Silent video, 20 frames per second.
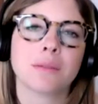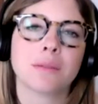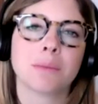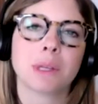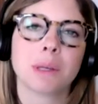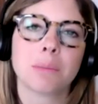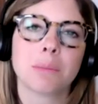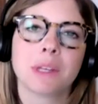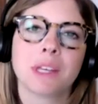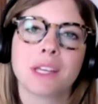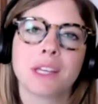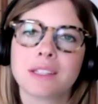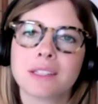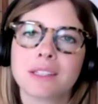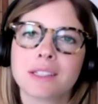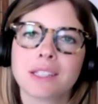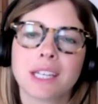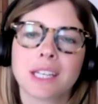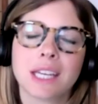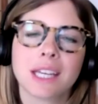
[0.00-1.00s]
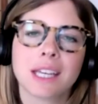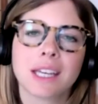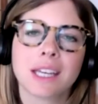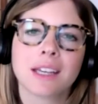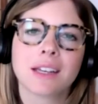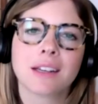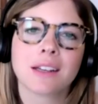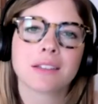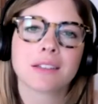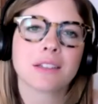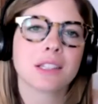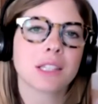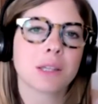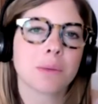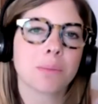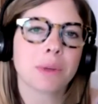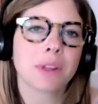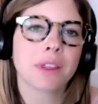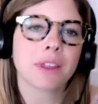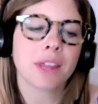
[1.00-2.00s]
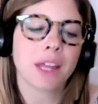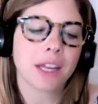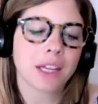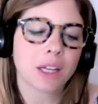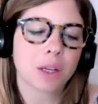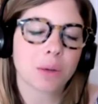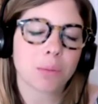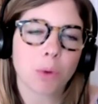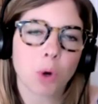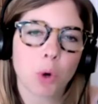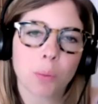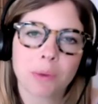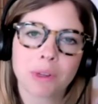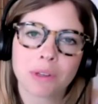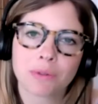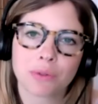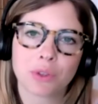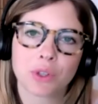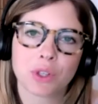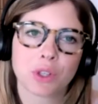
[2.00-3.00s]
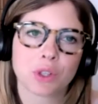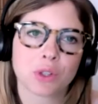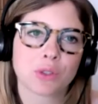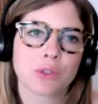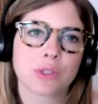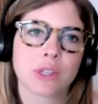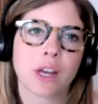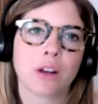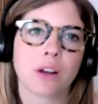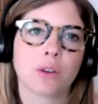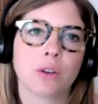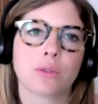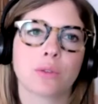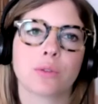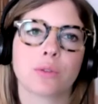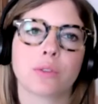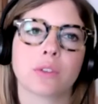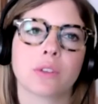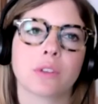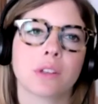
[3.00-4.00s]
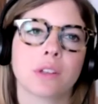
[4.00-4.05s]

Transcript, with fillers: Maybe taking a sympathetic moment for yourself.